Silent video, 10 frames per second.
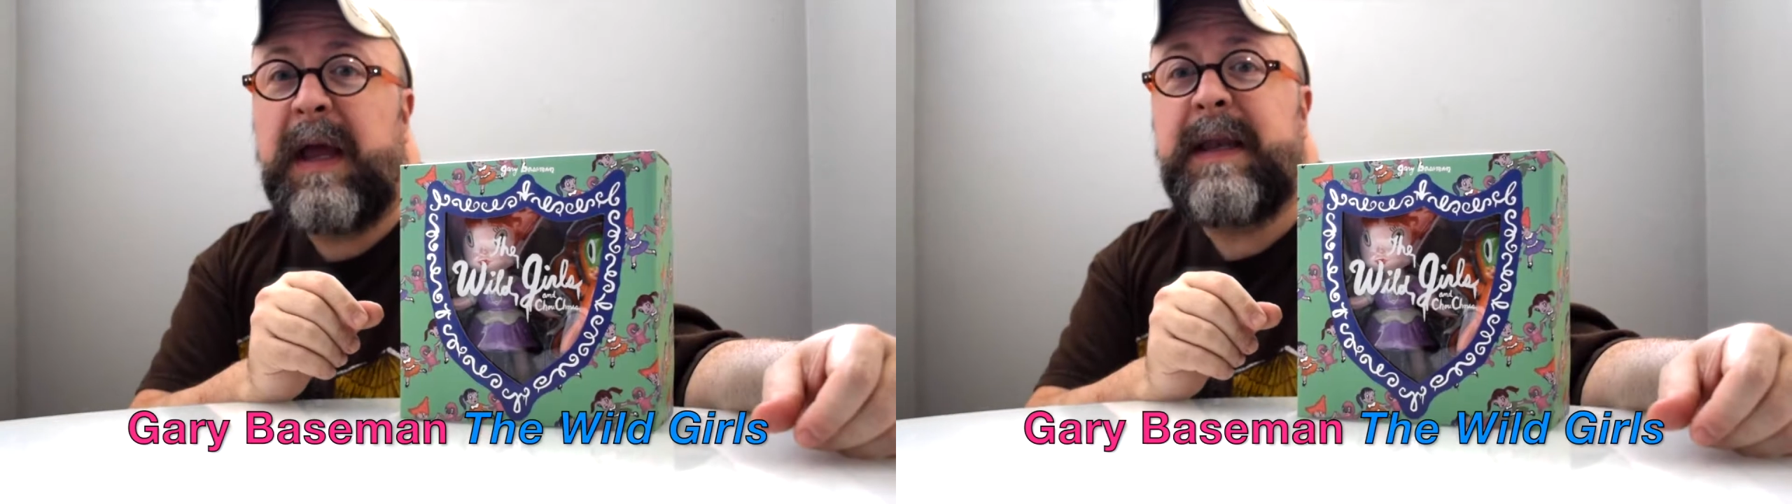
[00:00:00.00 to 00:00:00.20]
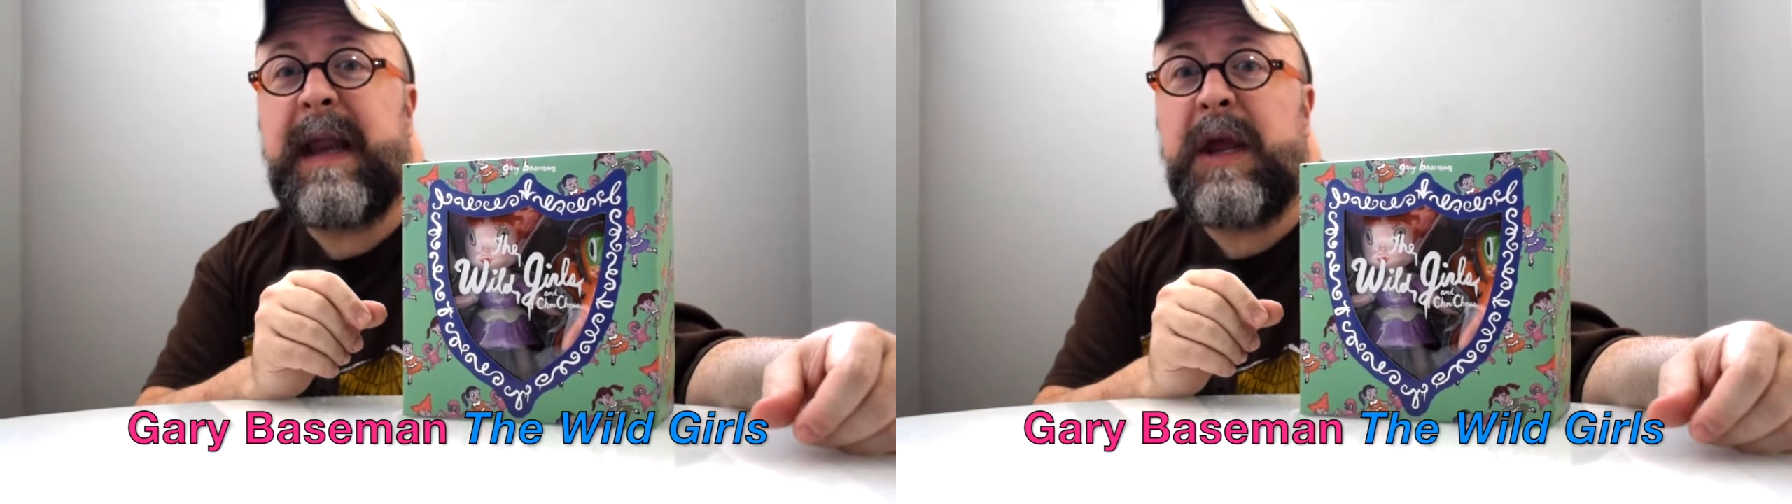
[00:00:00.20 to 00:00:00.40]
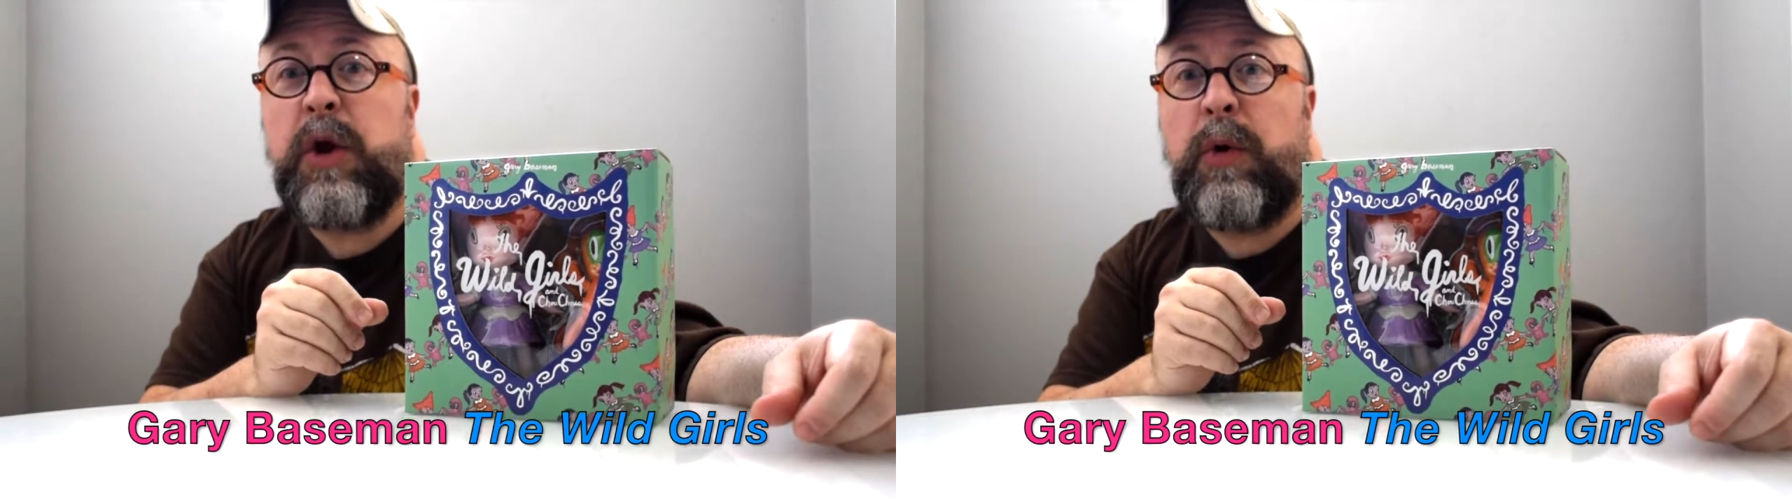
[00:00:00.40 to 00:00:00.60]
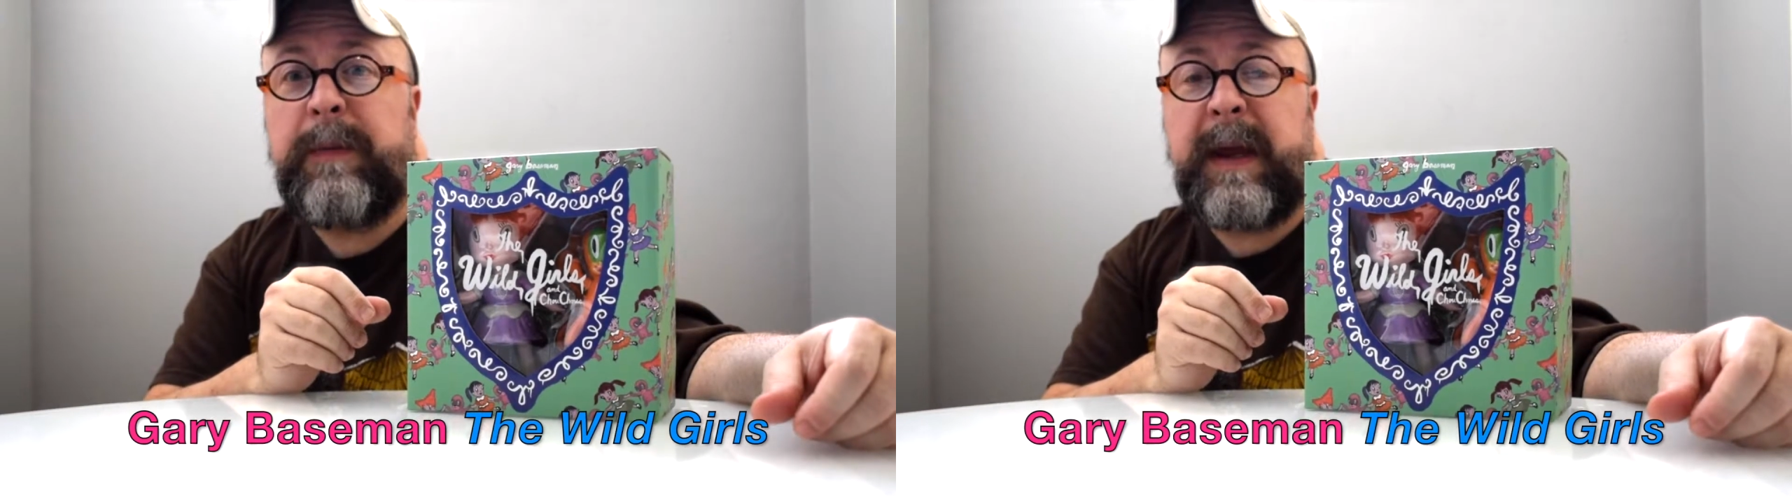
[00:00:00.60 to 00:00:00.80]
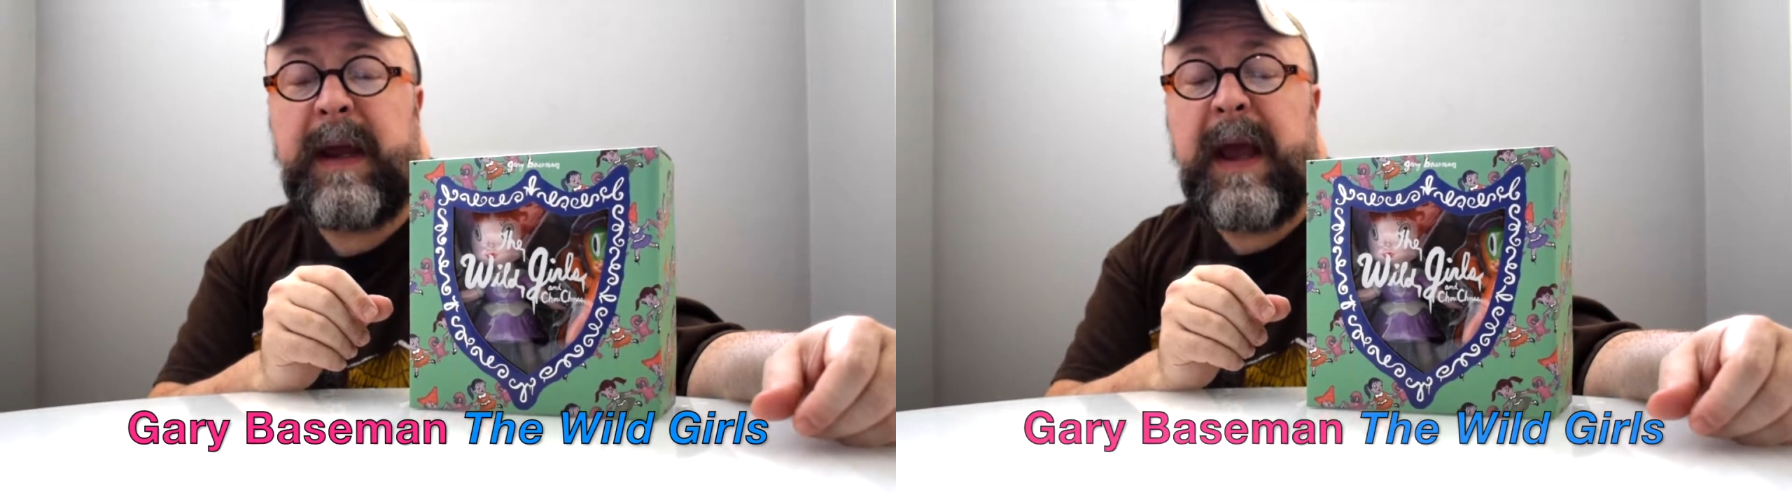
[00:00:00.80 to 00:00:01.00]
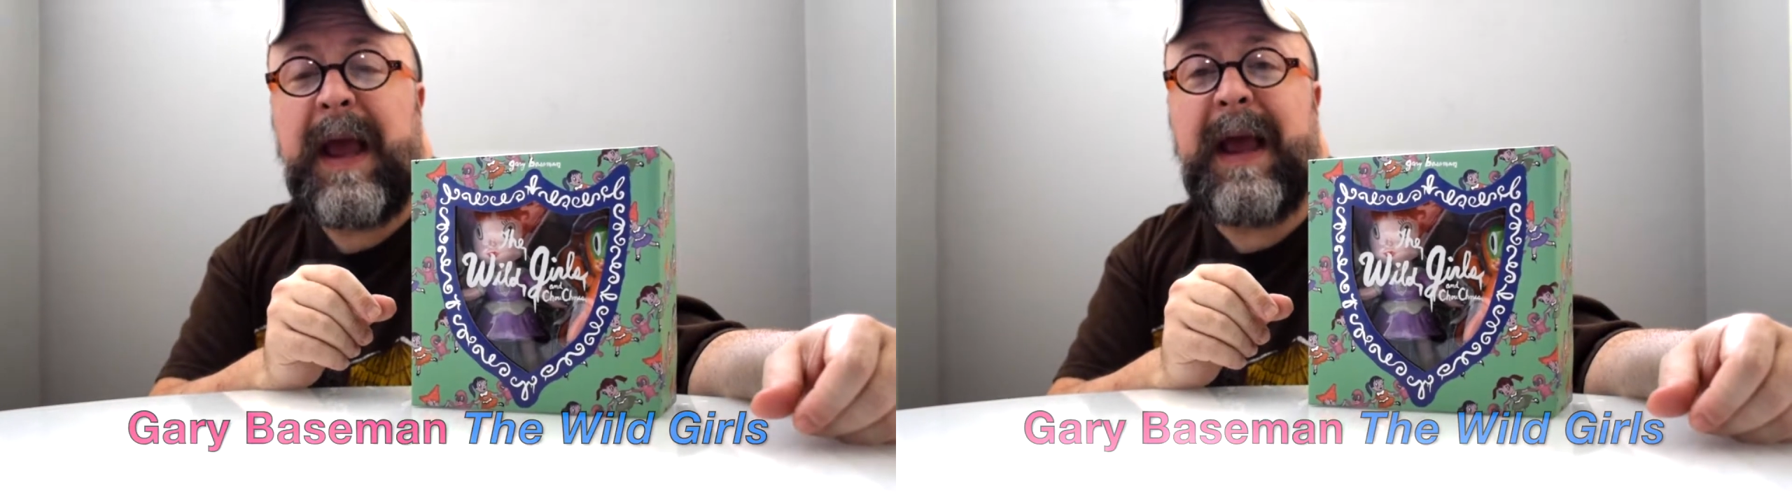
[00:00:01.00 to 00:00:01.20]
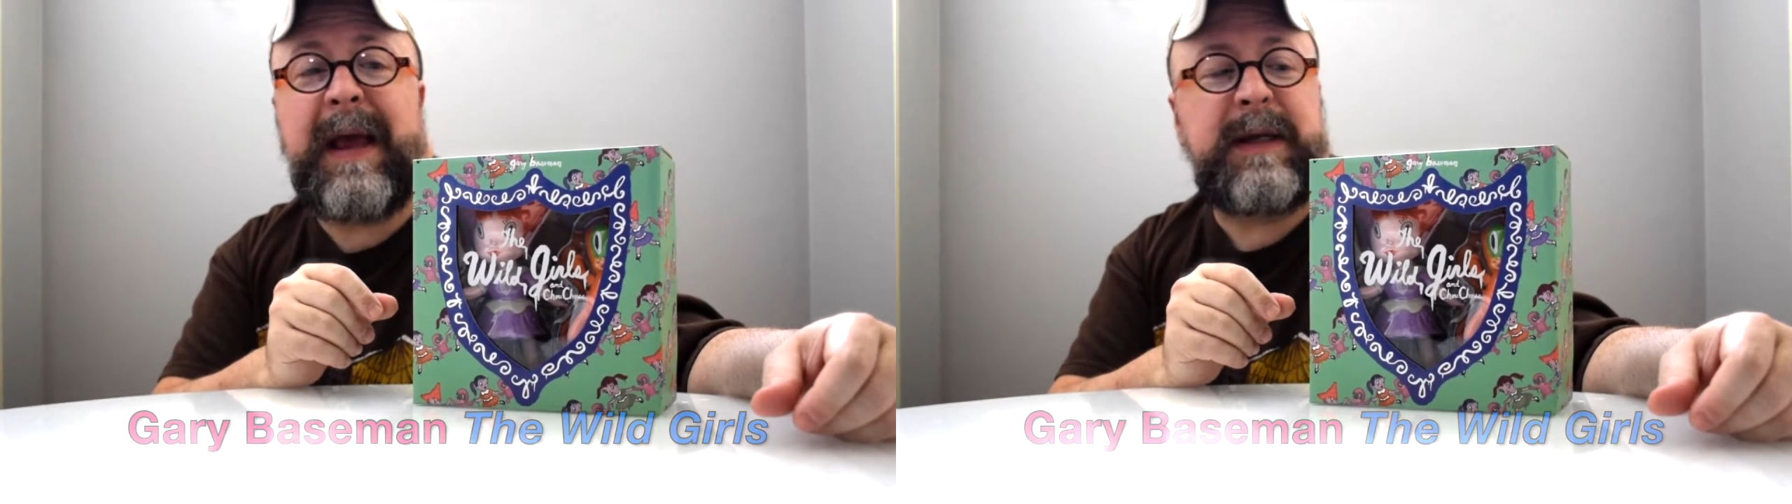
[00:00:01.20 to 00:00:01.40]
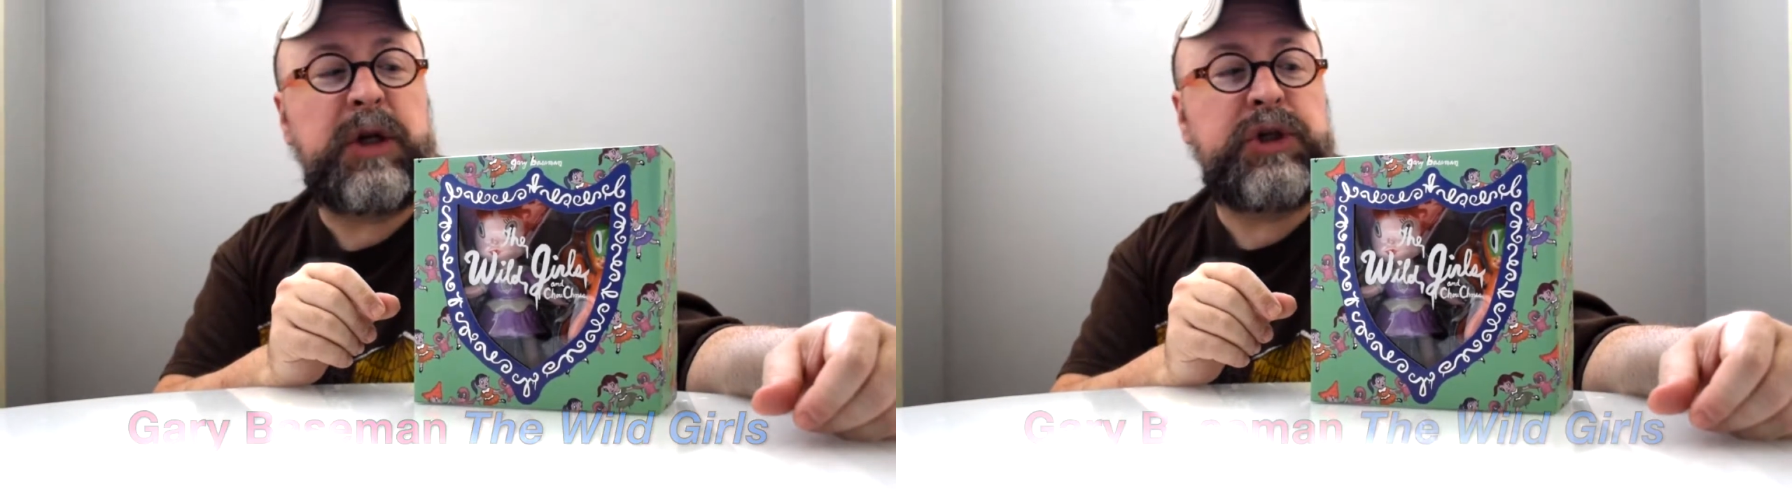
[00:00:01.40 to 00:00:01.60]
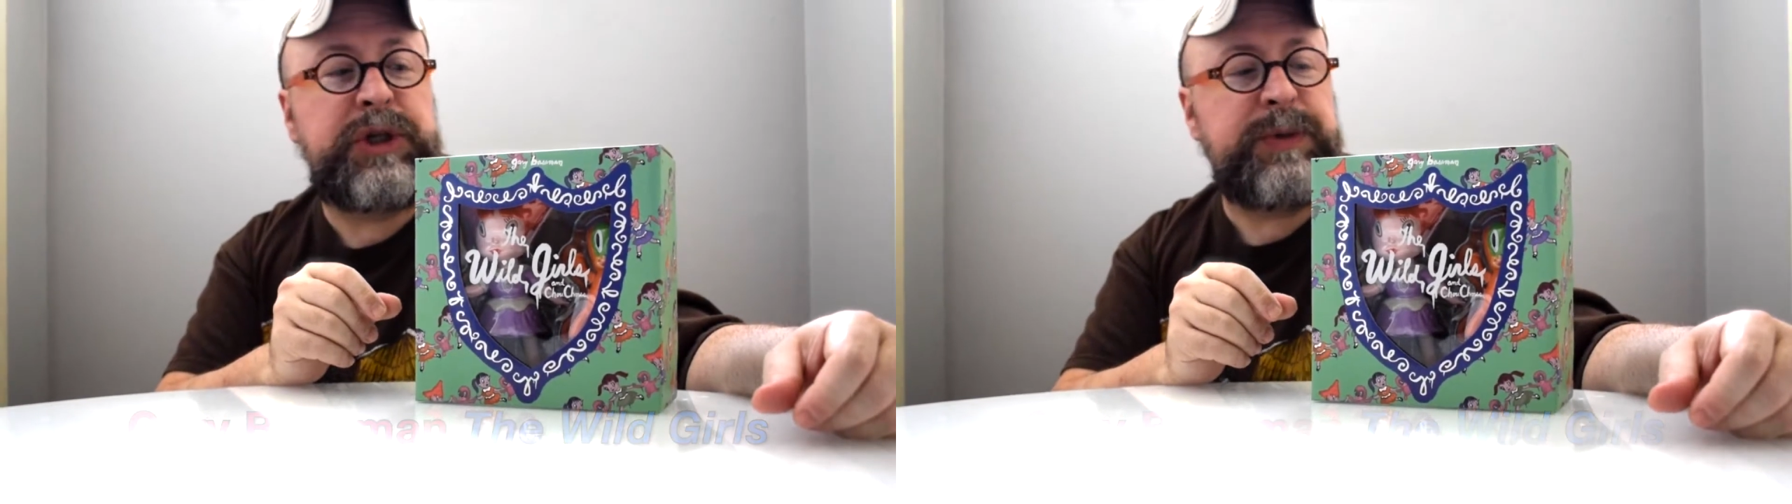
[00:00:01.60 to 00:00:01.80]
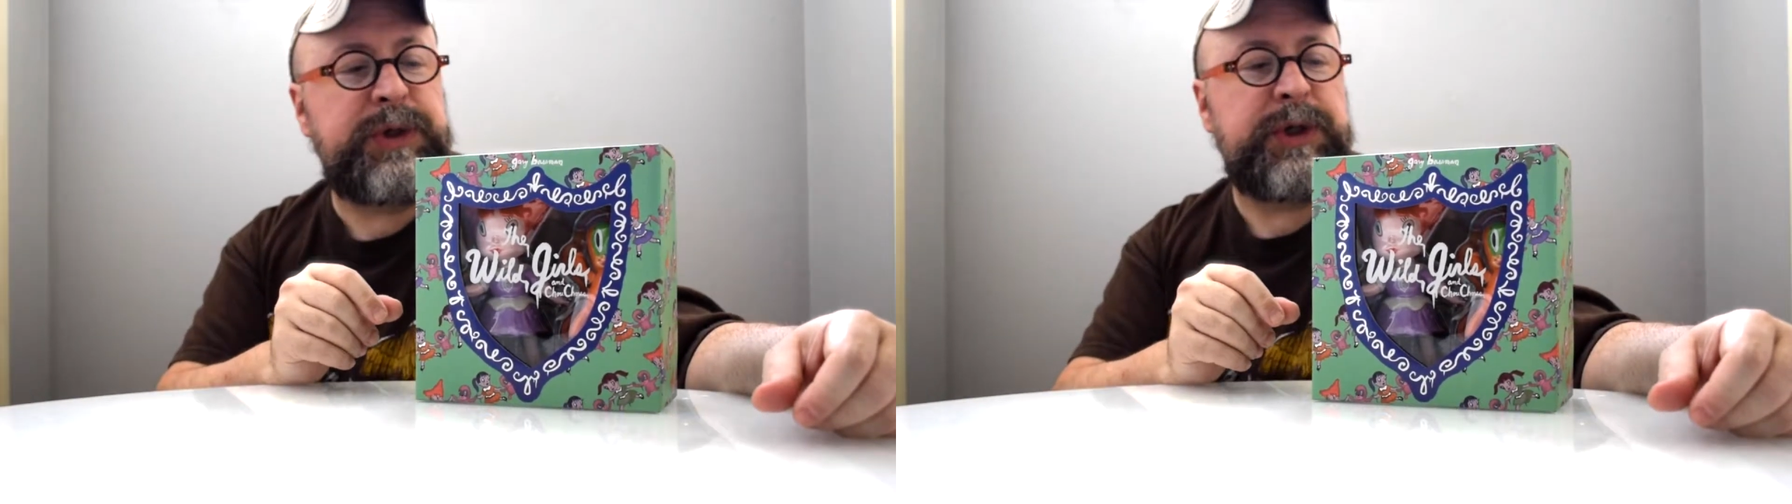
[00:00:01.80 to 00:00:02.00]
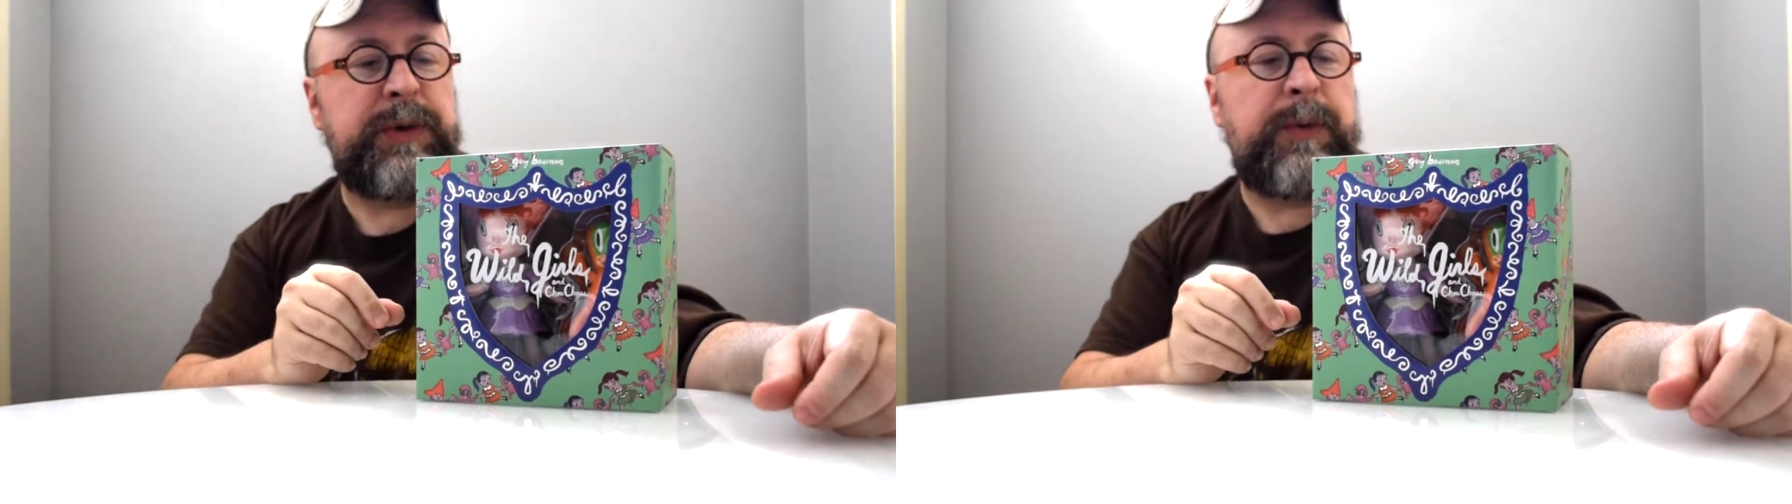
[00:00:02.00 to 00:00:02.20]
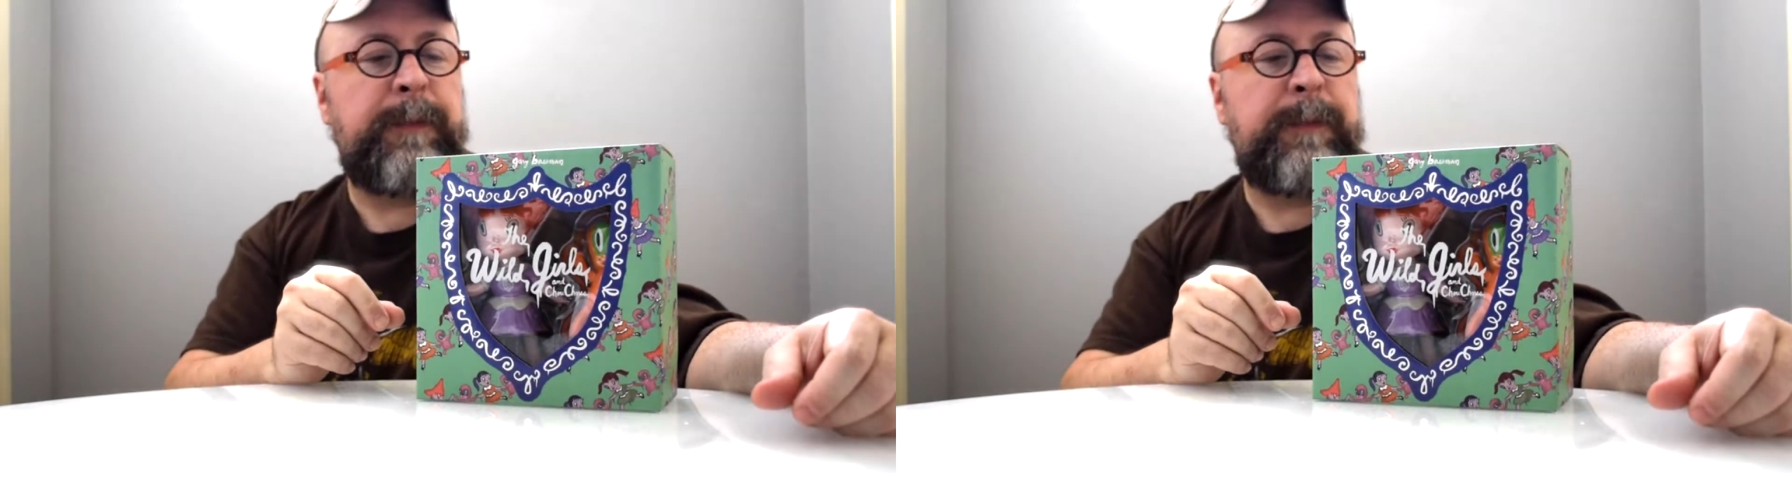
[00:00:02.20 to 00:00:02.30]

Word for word: Naomi and Choo Choo.